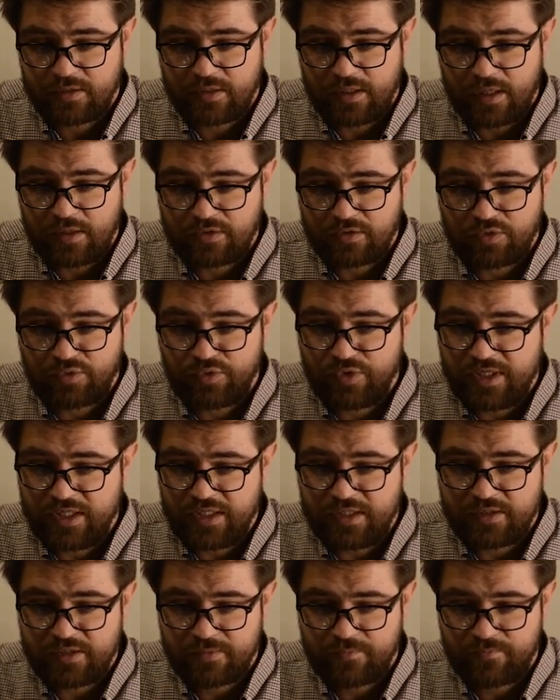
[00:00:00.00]
how to
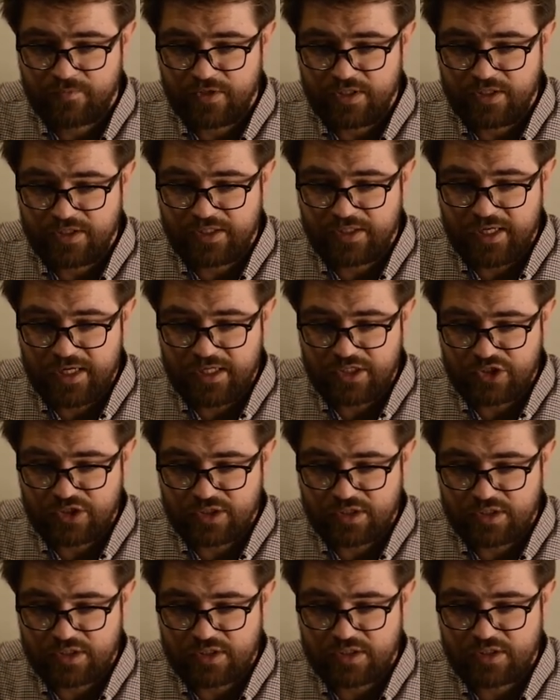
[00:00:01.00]
read the
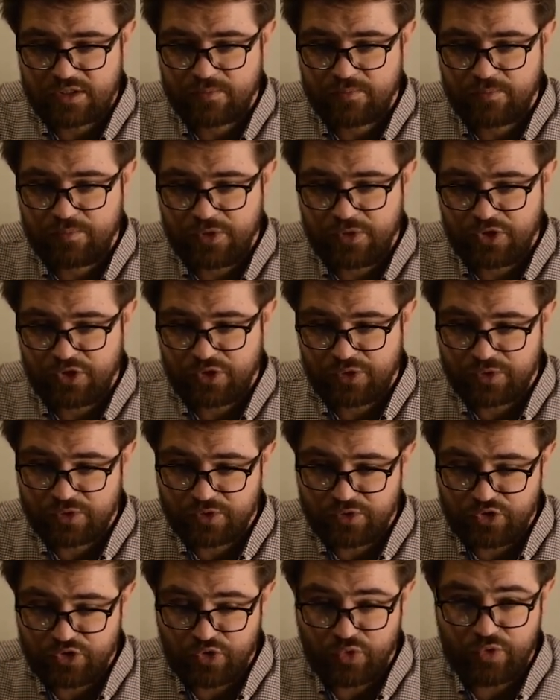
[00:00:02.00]
indications, be sure
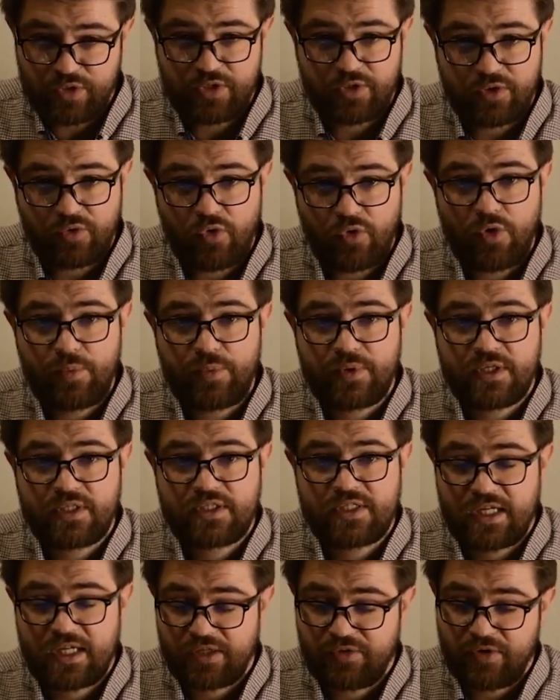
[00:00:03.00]
to join the group in
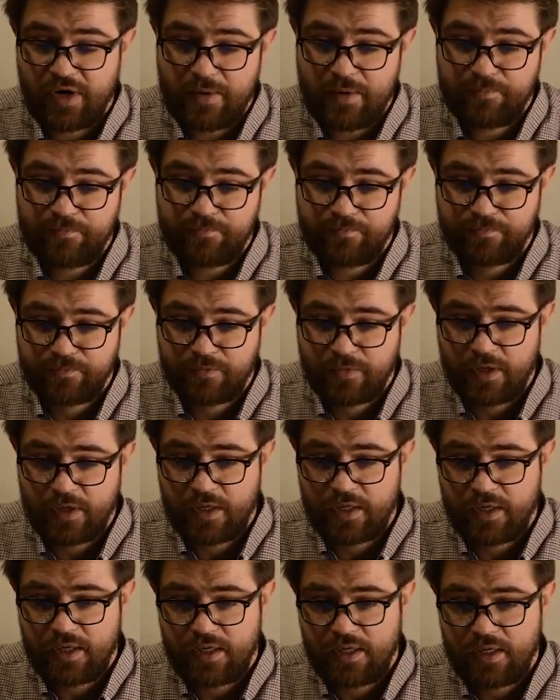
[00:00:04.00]
Telegram,
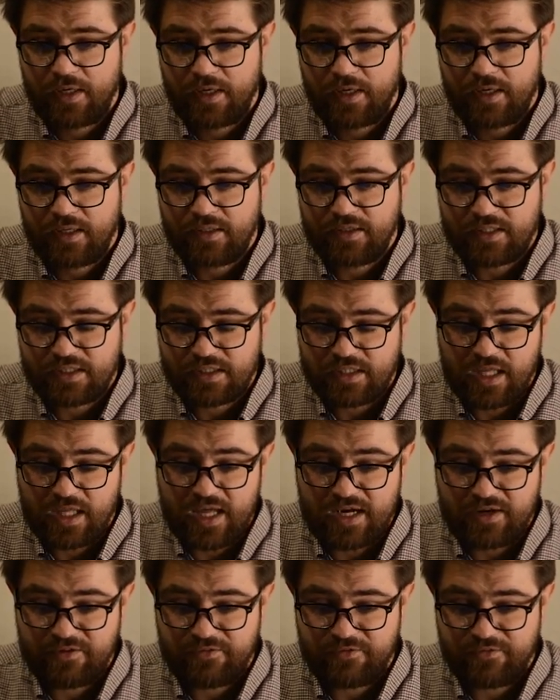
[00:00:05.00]
and there's a
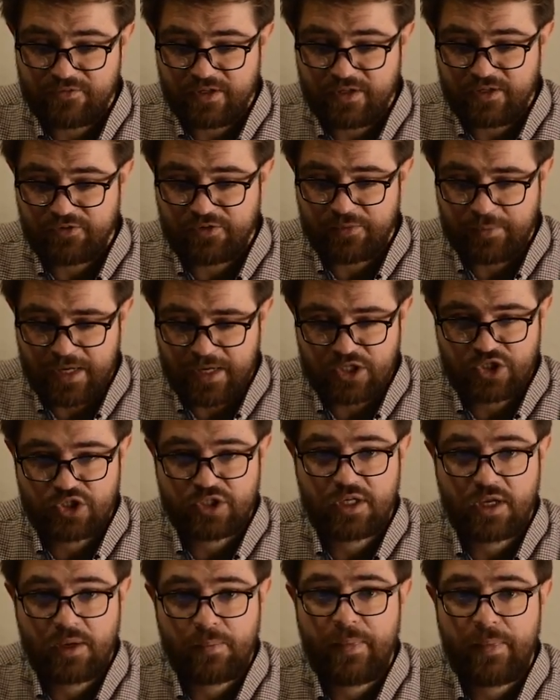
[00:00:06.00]
lot of
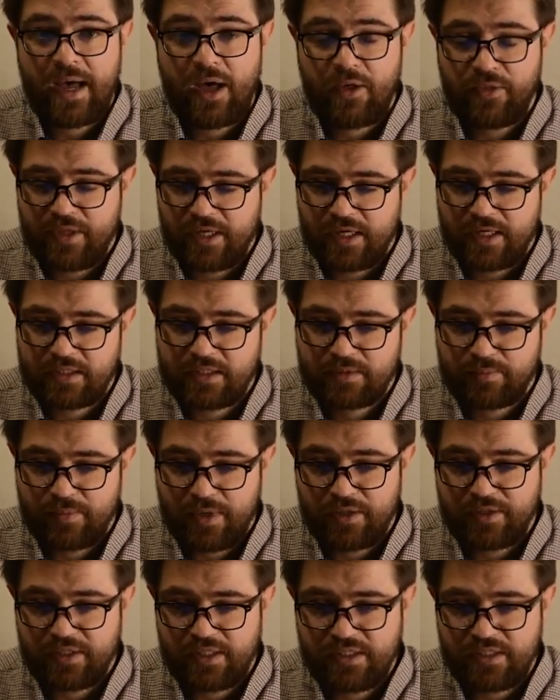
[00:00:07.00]
information about that,
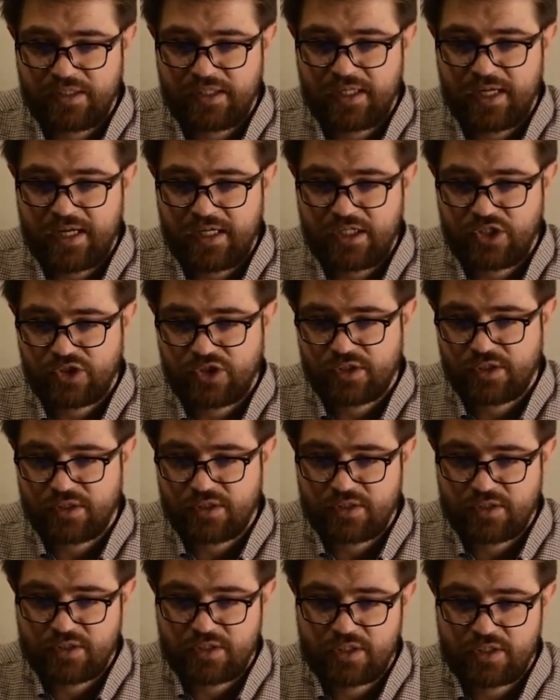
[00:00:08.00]
about
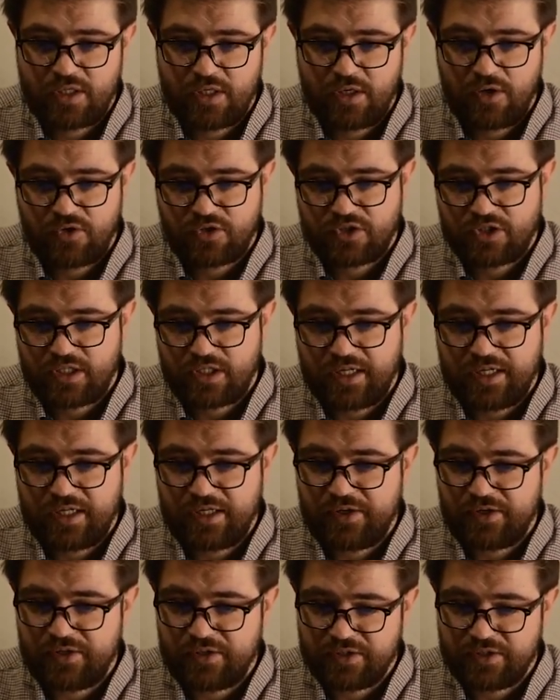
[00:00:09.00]
indications,
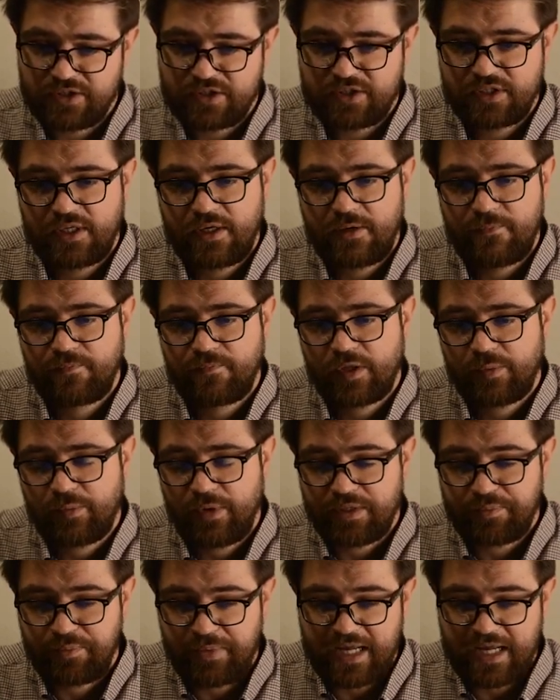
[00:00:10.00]
oscillators,
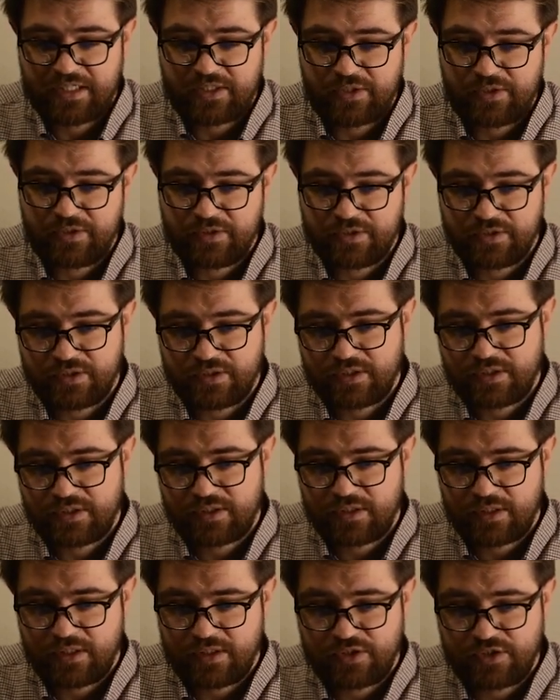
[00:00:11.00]
about
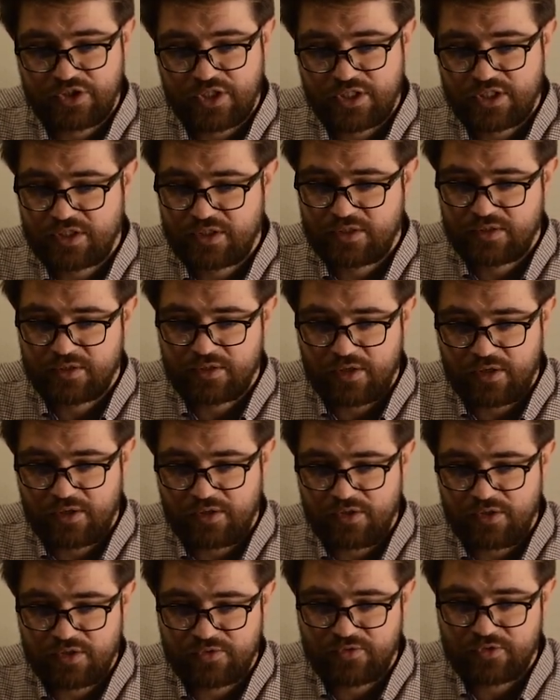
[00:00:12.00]
patterns, and just
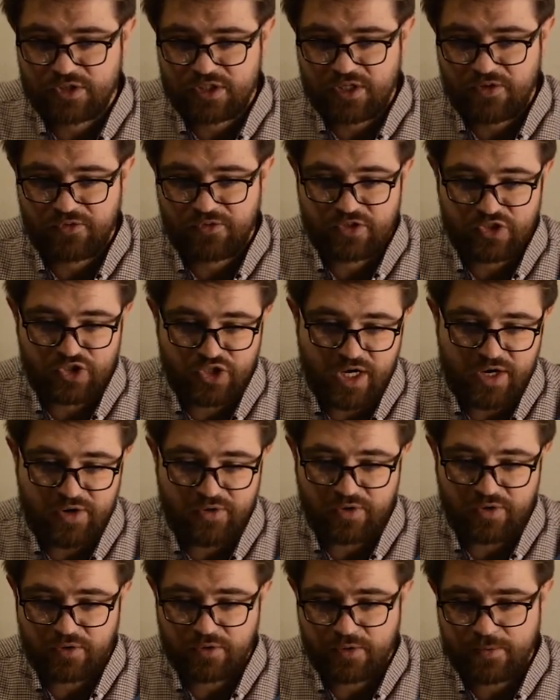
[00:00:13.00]
useful stuff in
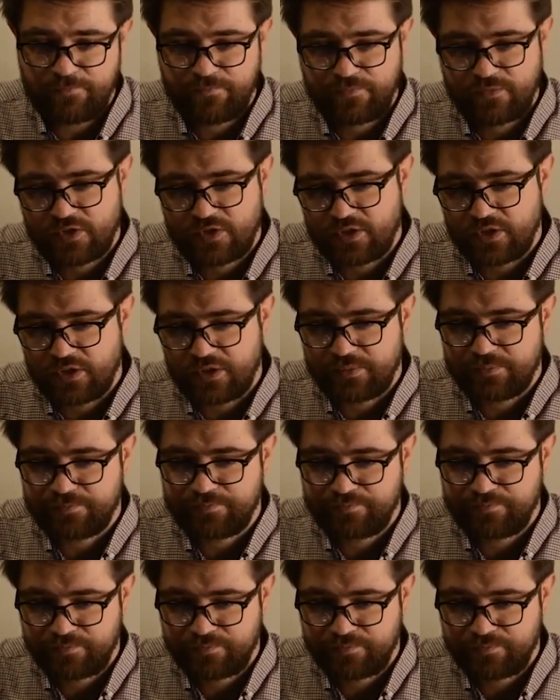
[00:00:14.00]
general. So